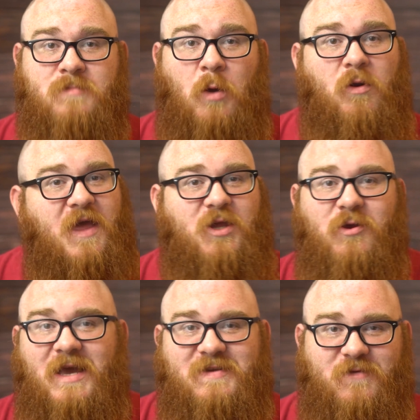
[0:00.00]
I want to thank you
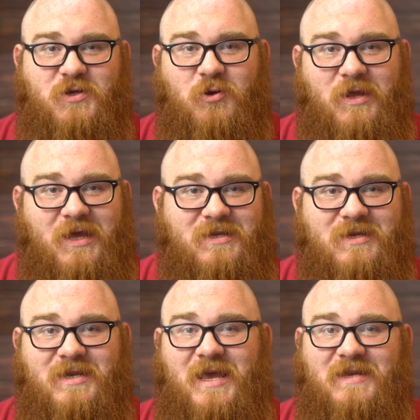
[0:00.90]
guys for tuning in to
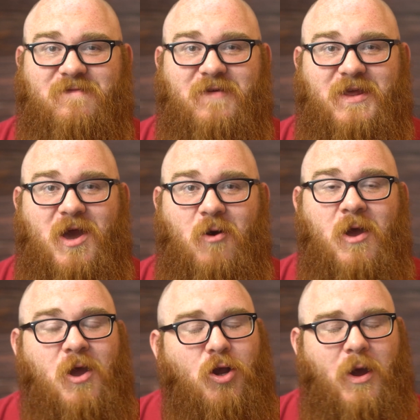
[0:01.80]
today's video.
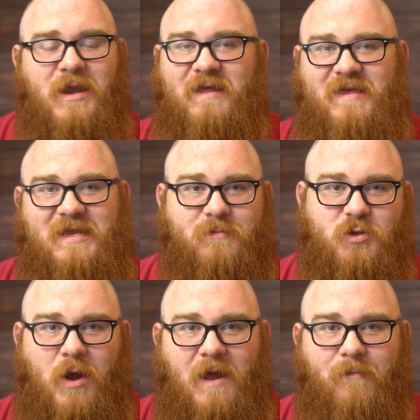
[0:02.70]
Go ahead and hit that
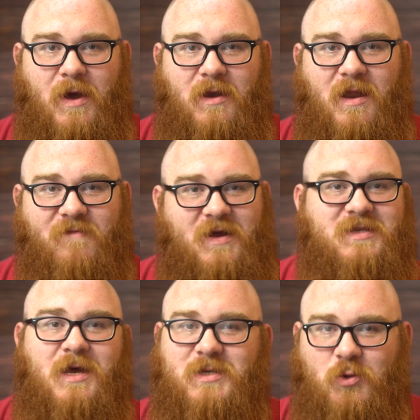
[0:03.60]
subscribe button. I've got
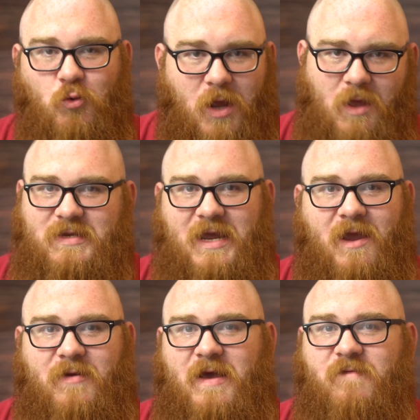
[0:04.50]
tons of cool content
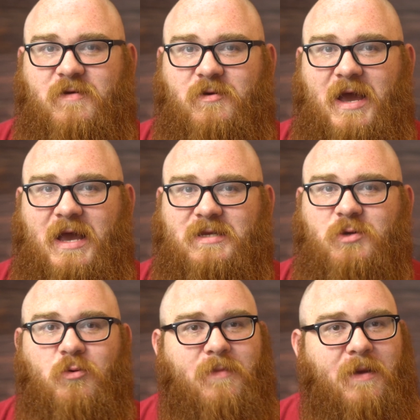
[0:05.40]
coming out for you guys.
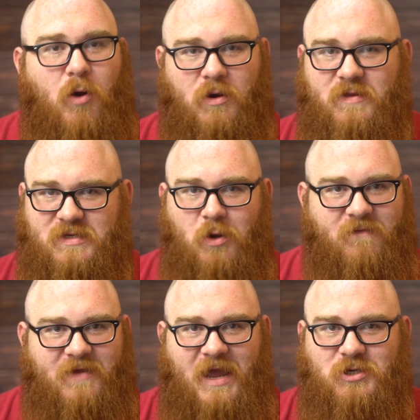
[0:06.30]
You want to be a part of this
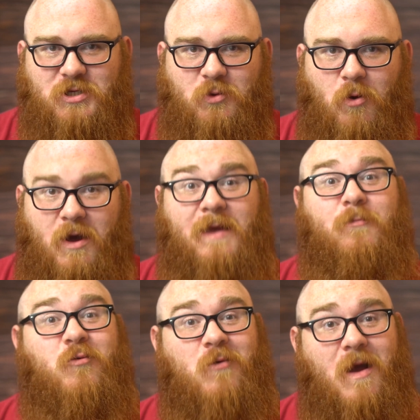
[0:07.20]
notification squad, I
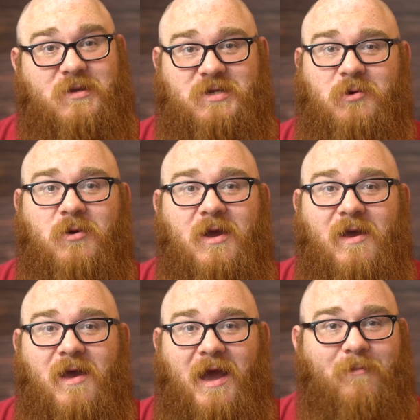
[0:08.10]
promise you.
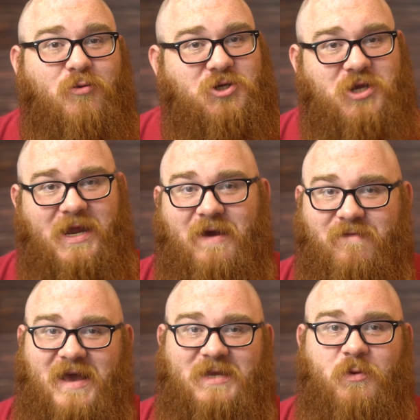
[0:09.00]
I appreciate how
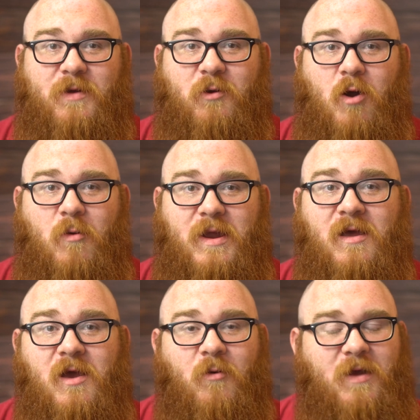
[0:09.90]
fast we've been growing.
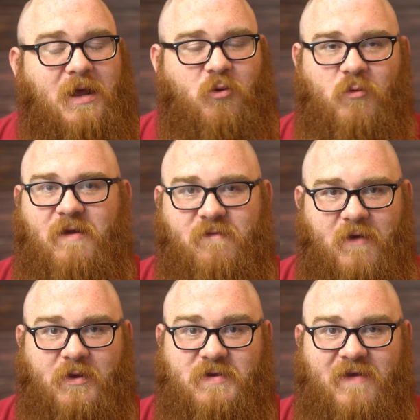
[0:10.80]
We got a great
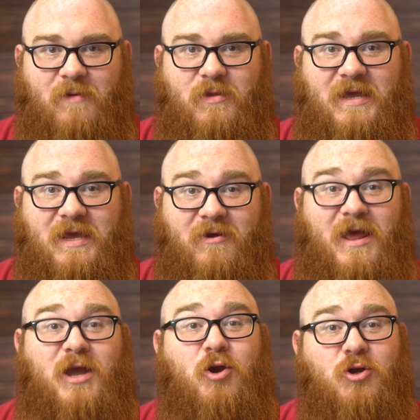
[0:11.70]
fragrance family here, and
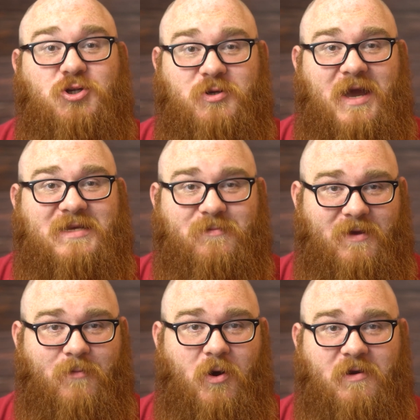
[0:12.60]
I encourage you guys to be
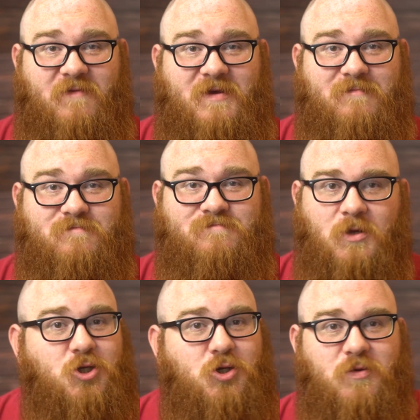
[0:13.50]
a part of it.
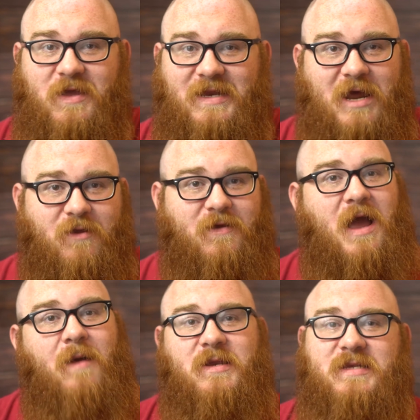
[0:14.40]
Do your thing down in the
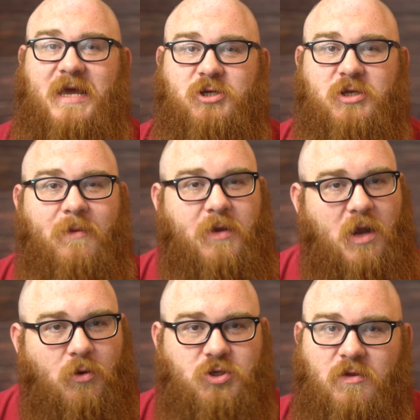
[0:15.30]
comments section. Let me
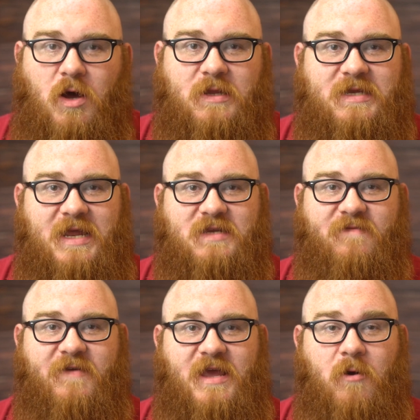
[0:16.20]
know what you thought of today's
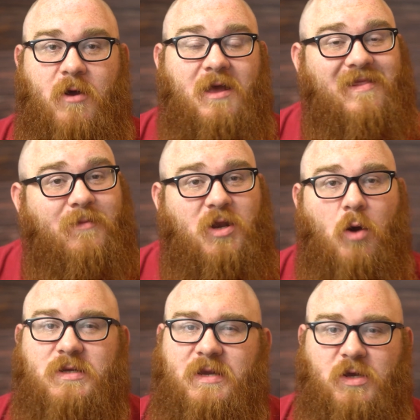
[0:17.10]
video. Let me know
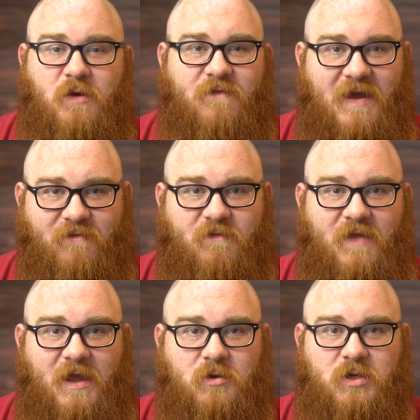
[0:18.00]
what some of your favorite
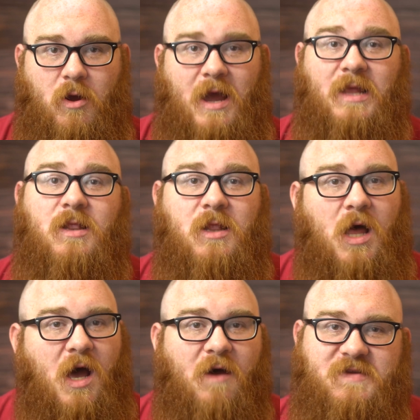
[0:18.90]
flankers are. I
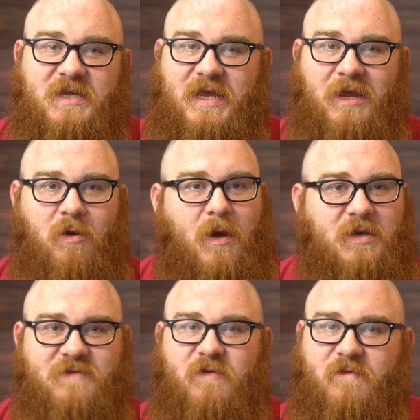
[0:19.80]
love to hear about
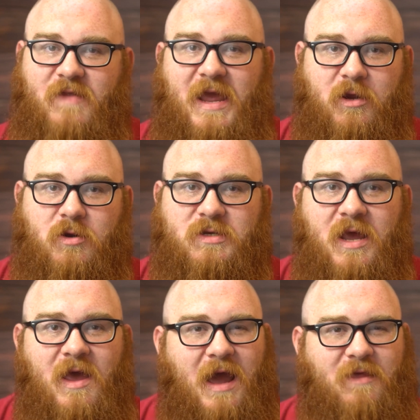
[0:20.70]
different flankers.
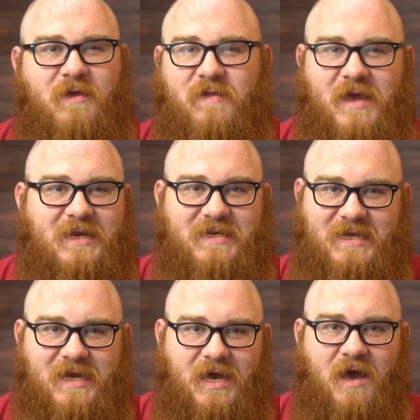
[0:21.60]
I think the
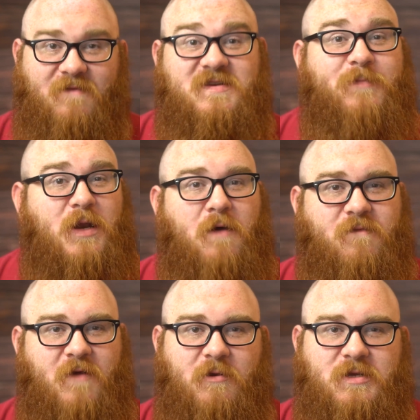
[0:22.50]
idea of spin-off
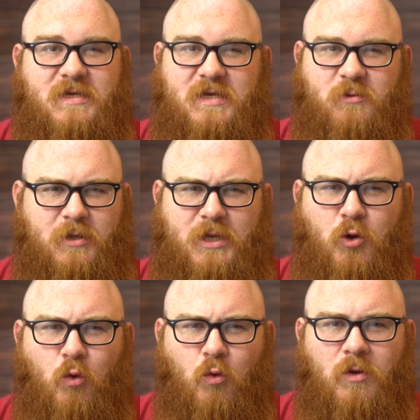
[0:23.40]
fragrances is really
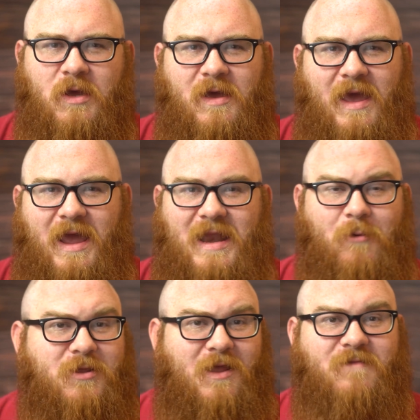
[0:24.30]
cool, and I
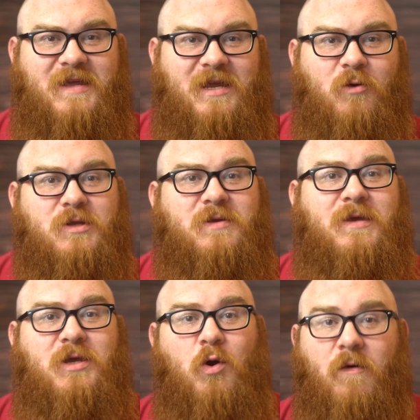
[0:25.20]
would love to hear what some
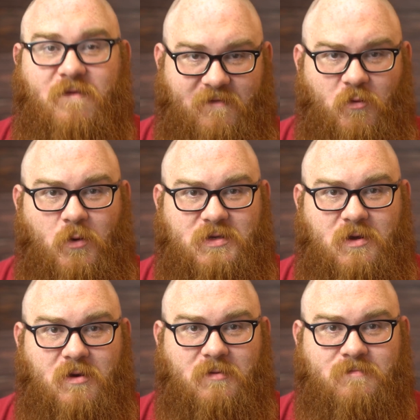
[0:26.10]
of your favorite ones are.